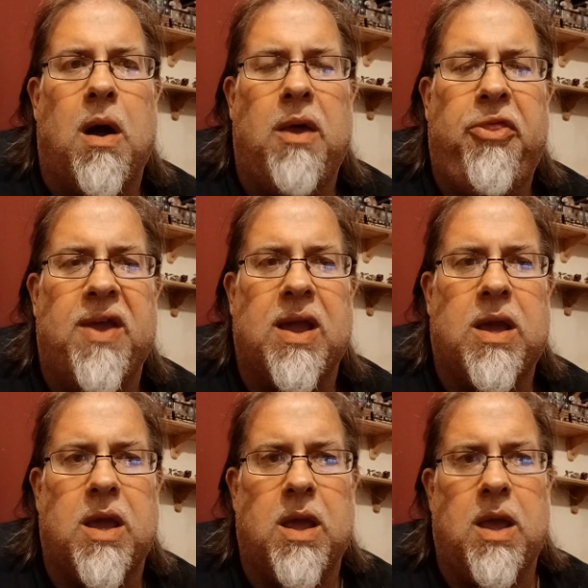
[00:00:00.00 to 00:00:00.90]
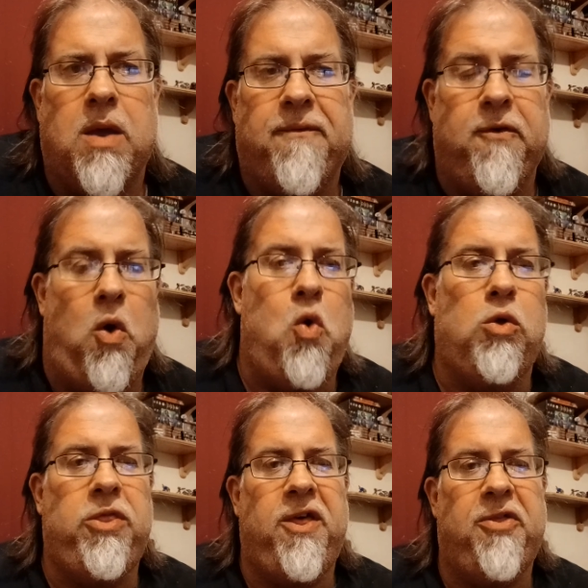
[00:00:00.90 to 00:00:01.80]
I think for
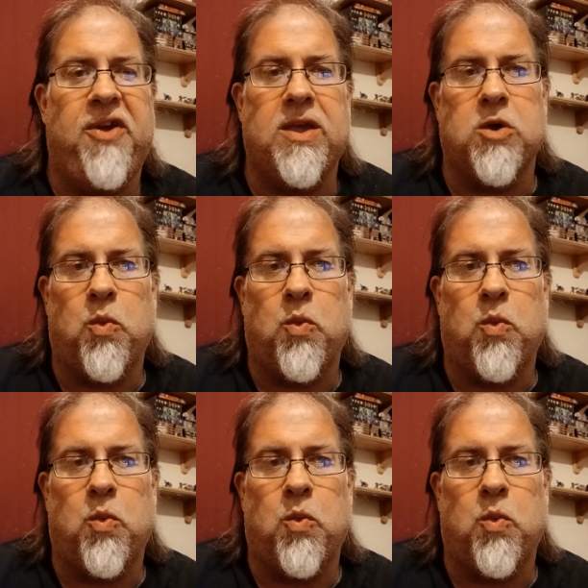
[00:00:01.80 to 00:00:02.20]
all the things that